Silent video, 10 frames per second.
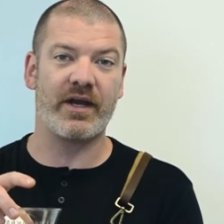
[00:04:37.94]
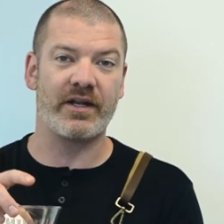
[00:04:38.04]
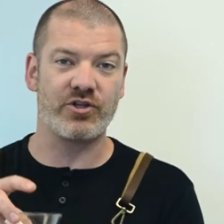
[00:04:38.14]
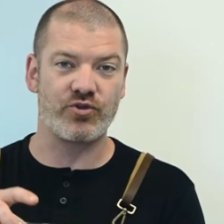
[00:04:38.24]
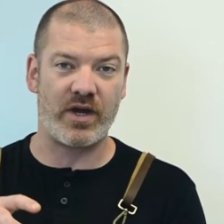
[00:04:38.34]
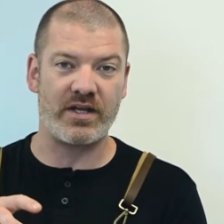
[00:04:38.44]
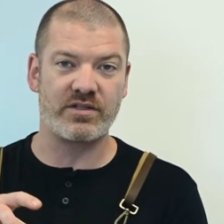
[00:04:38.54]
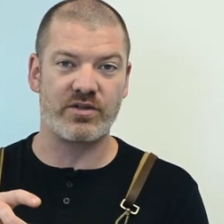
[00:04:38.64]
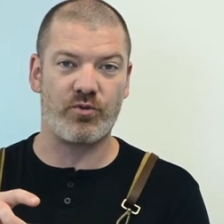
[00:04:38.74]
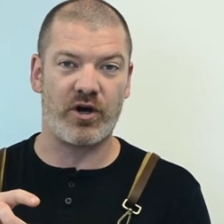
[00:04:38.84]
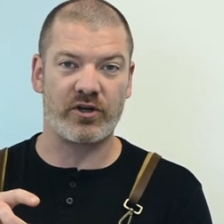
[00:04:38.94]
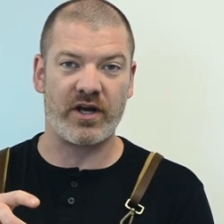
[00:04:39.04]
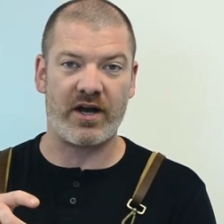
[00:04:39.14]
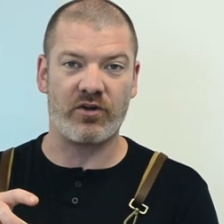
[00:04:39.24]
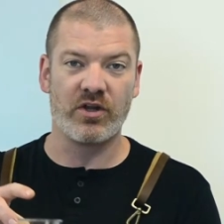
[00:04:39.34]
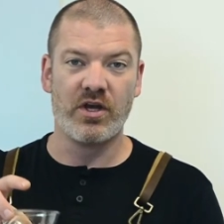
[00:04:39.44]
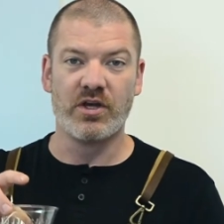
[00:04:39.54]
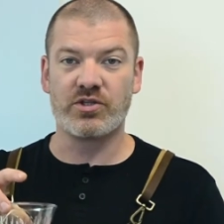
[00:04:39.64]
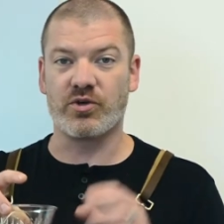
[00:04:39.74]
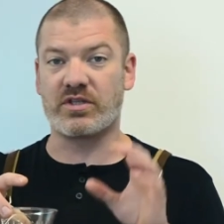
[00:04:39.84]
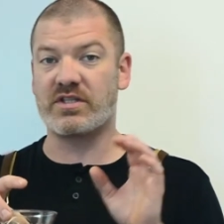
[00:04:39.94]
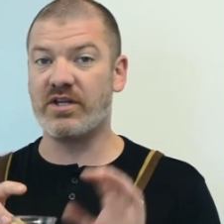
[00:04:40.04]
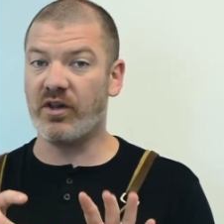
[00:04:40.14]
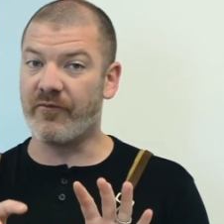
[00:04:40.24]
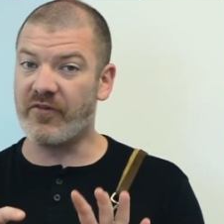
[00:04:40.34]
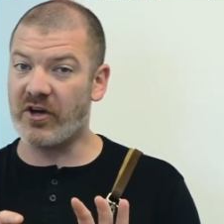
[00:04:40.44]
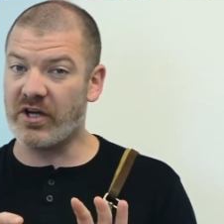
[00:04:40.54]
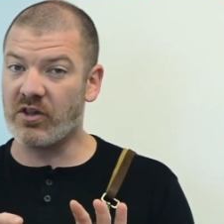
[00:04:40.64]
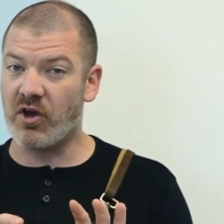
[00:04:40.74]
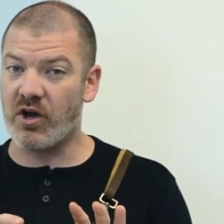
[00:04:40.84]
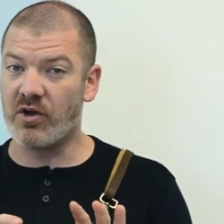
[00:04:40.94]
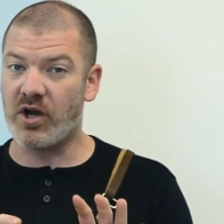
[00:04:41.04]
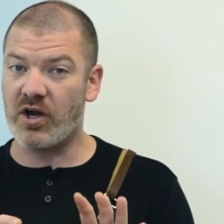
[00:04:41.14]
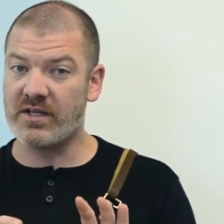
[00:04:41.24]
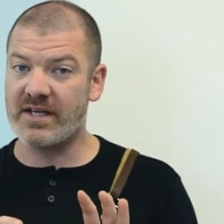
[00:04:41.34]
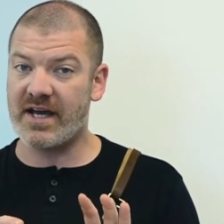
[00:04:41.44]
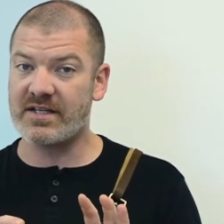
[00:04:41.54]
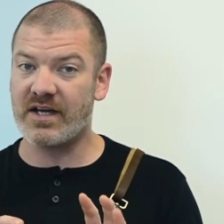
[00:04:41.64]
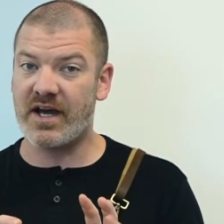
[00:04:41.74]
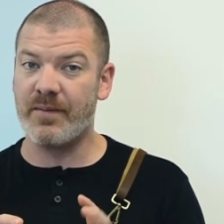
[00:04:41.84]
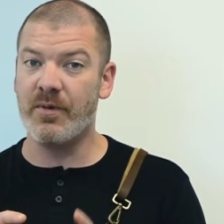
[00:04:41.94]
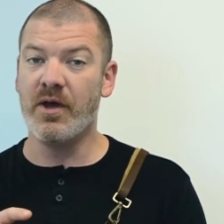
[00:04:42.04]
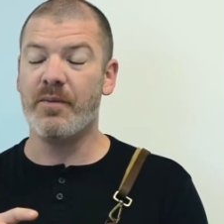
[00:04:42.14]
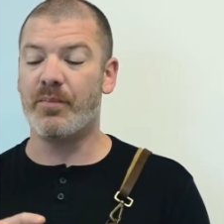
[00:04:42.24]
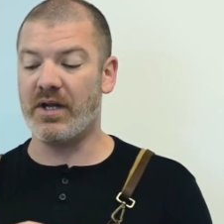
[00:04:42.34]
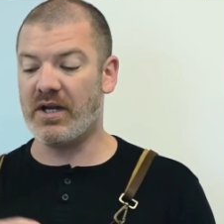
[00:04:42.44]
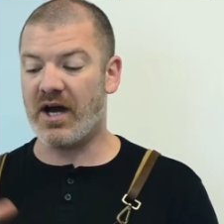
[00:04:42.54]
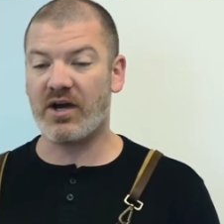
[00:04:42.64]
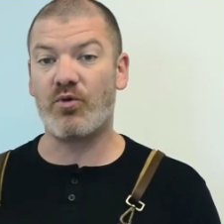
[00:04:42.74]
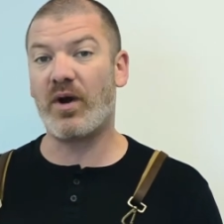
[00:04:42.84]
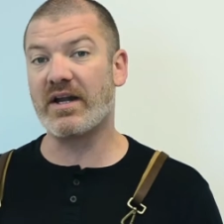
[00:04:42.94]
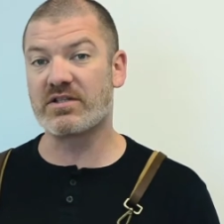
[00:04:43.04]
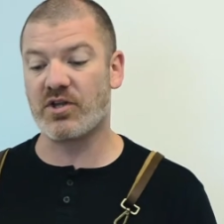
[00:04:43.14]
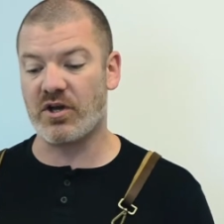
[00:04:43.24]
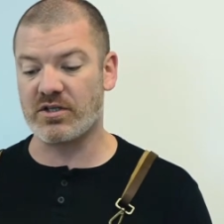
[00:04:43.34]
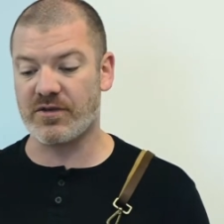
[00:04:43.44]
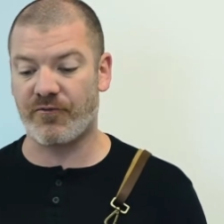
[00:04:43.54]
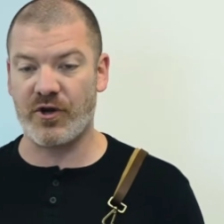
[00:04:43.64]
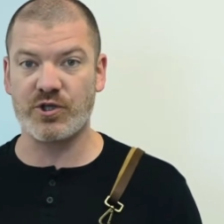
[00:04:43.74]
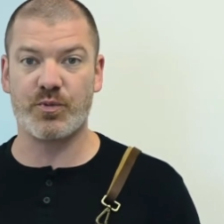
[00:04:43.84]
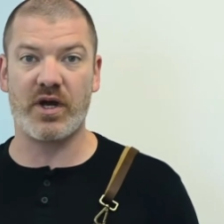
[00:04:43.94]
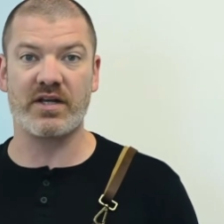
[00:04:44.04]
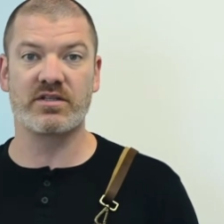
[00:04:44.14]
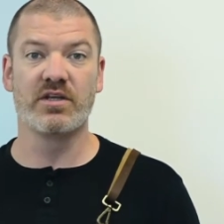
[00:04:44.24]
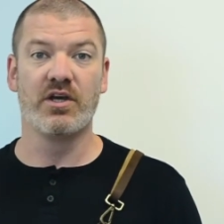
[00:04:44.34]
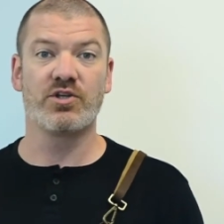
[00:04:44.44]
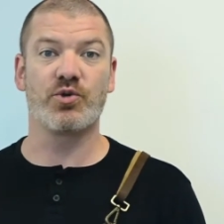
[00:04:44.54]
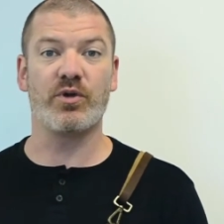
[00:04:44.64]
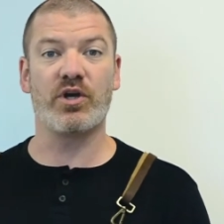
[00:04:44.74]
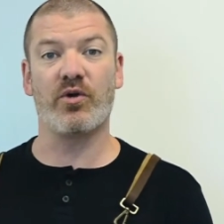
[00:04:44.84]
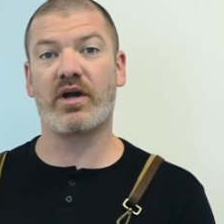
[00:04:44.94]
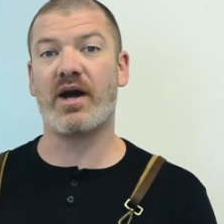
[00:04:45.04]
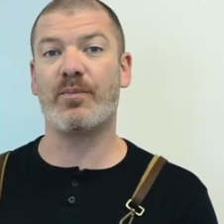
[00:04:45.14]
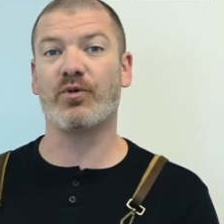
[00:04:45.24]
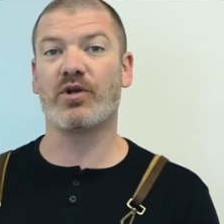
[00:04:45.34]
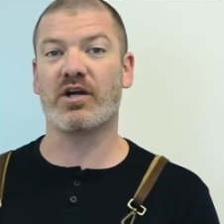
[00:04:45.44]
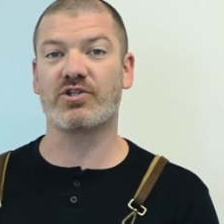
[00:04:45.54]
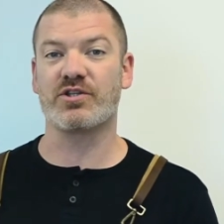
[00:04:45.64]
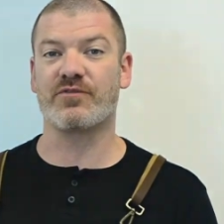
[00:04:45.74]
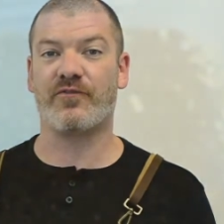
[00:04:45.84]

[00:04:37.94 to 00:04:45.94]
and it drains the water out. So it's still a very long contact time, but not quite as long as a French press. So we go a couple notches